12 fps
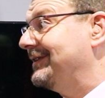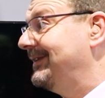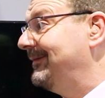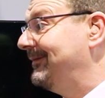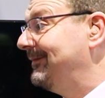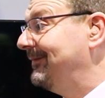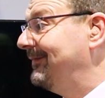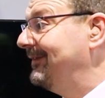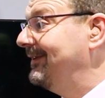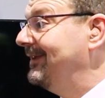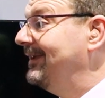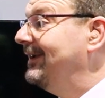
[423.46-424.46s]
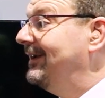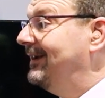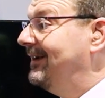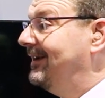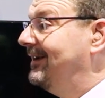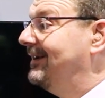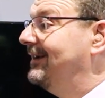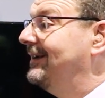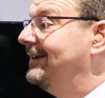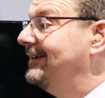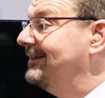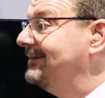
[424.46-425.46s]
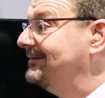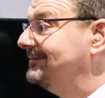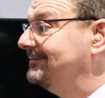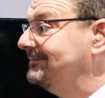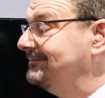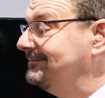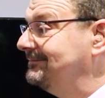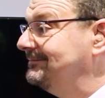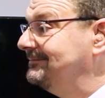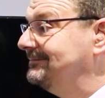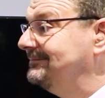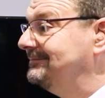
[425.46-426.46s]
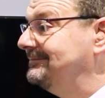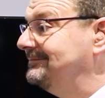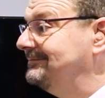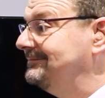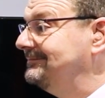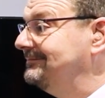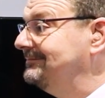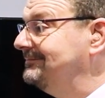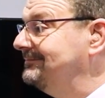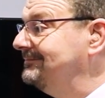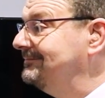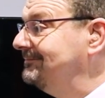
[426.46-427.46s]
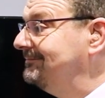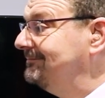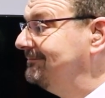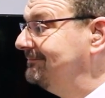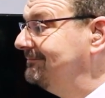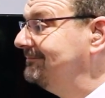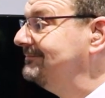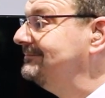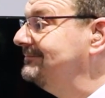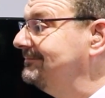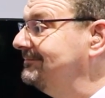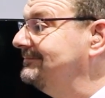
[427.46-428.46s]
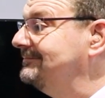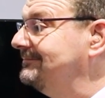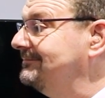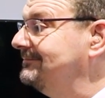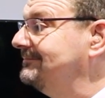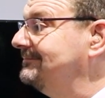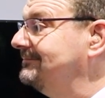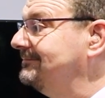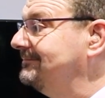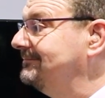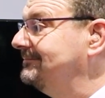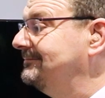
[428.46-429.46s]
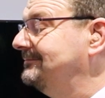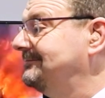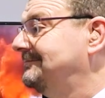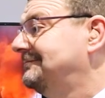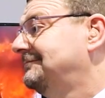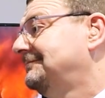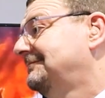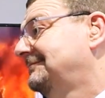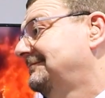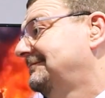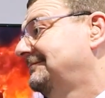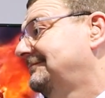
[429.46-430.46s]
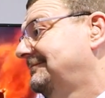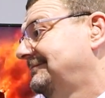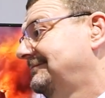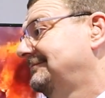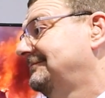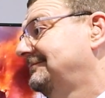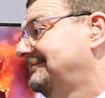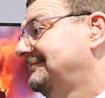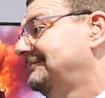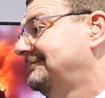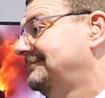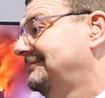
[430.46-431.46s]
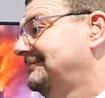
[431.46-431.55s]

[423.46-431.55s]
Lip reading: (silent)